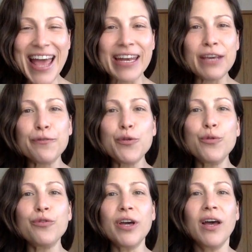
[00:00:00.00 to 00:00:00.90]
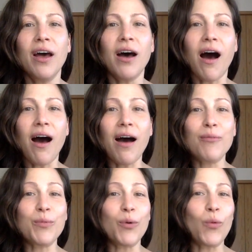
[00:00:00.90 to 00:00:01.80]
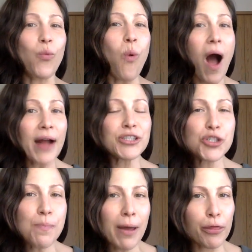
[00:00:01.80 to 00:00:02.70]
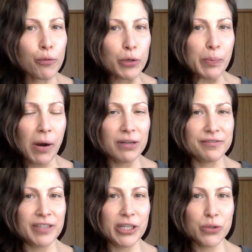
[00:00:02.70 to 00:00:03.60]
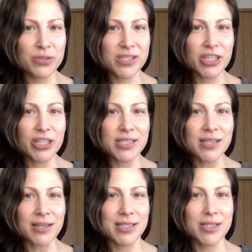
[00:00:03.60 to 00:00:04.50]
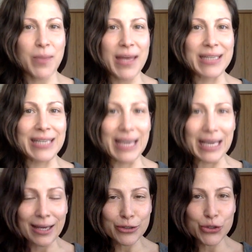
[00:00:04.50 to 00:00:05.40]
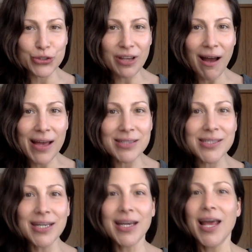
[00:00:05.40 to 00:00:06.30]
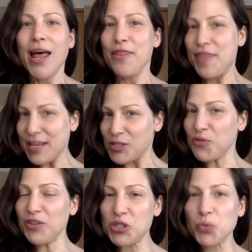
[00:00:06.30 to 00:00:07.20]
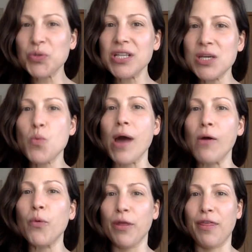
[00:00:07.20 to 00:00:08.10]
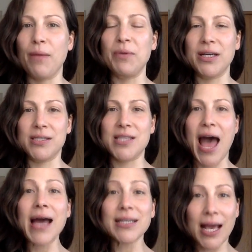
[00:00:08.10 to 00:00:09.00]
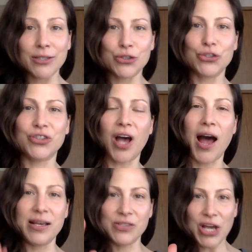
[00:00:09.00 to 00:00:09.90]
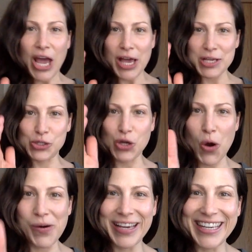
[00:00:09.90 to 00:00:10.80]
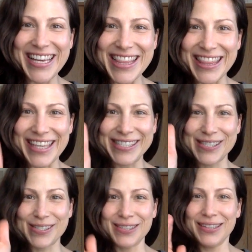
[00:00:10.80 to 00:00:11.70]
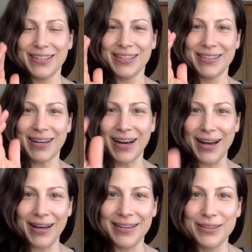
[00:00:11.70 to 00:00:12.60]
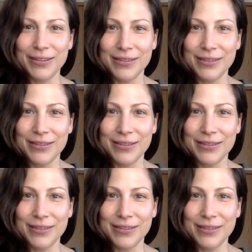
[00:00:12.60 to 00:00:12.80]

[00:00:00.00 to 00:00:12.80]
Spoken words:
and if you've watched my 3-part video series on the Tibetan King exercise, this fits really well with it because that exercise is going in this, I